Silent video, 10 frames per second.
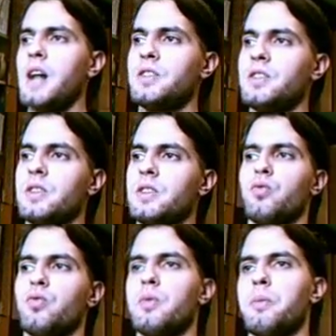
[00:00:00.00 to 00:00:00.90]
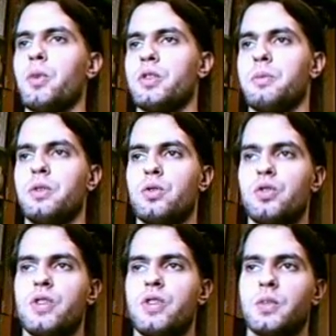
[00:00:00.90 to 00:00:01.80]
I think it will be possible
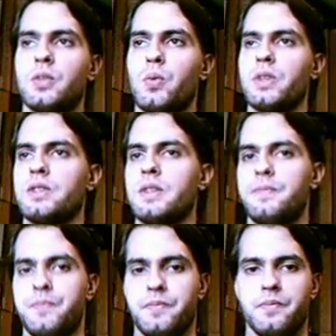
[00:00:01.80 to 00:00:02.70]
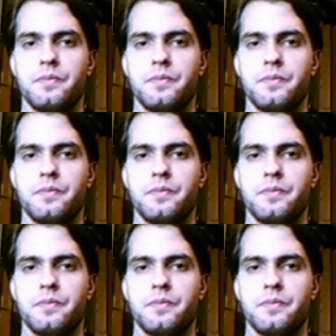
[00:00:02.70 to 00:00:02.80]
to start with the